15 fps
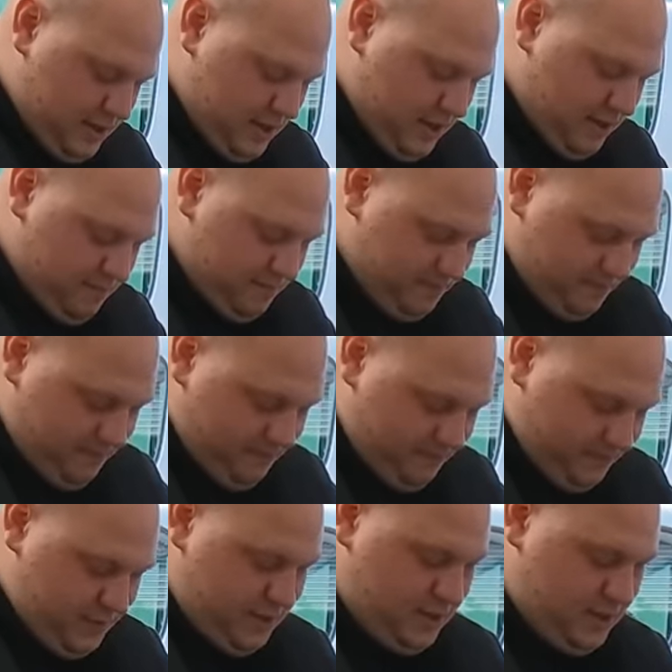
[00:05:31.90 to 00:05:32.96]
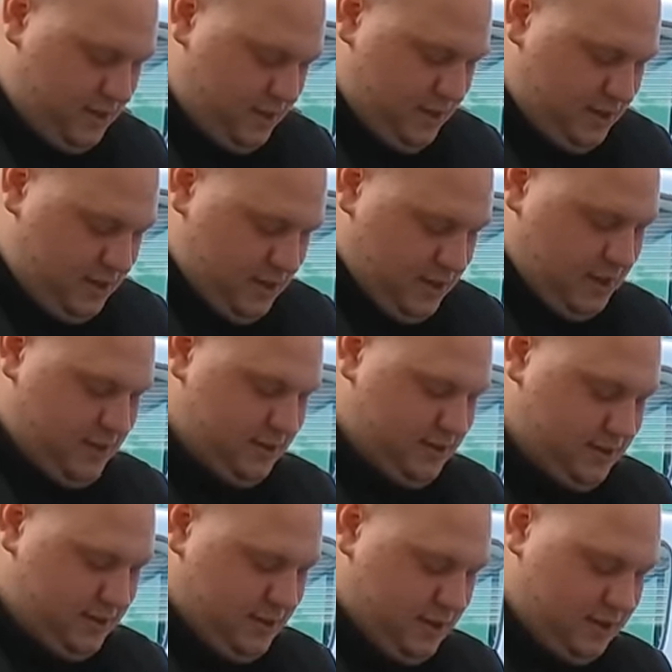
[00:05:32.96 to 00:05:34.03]
Right. And I've
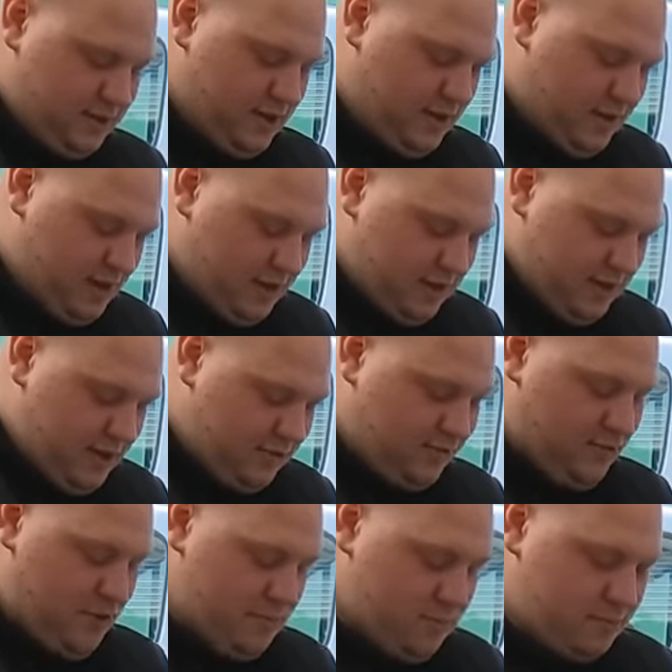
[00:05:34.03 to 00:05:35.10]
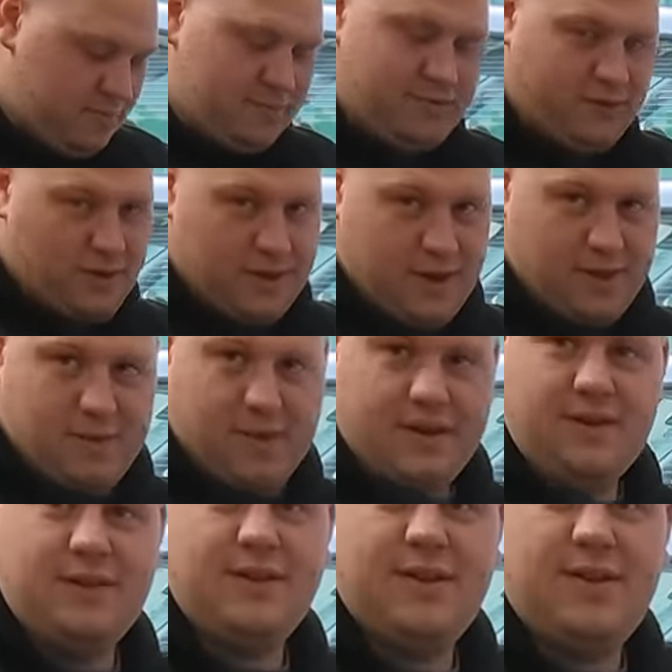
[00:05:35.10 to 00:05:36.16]
decided that I had enough room for another
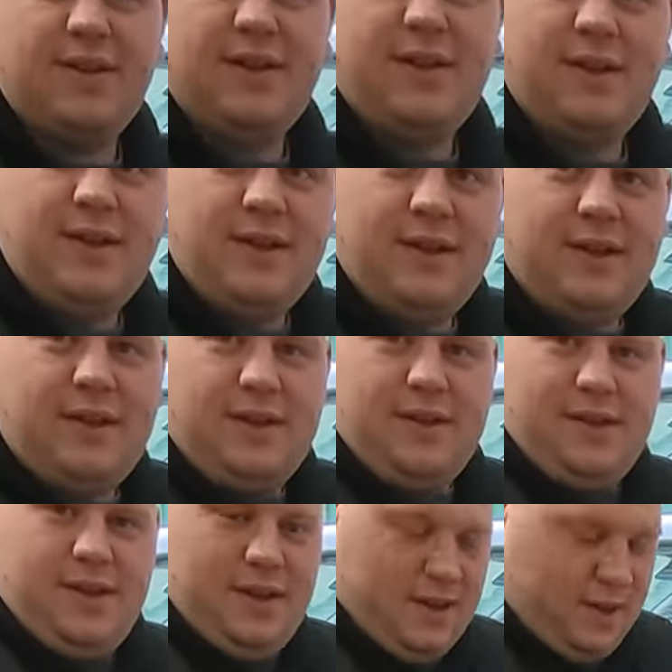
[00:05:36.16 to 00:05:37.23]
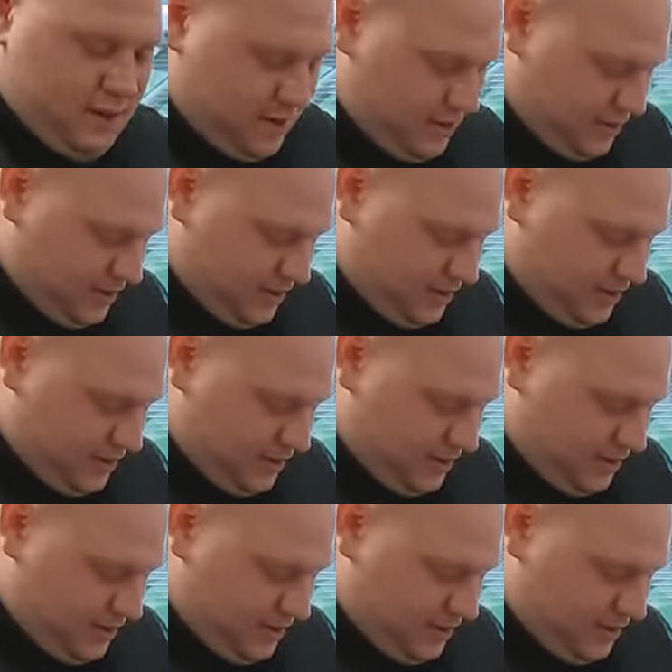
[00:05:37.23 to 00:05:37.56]
one. Okay.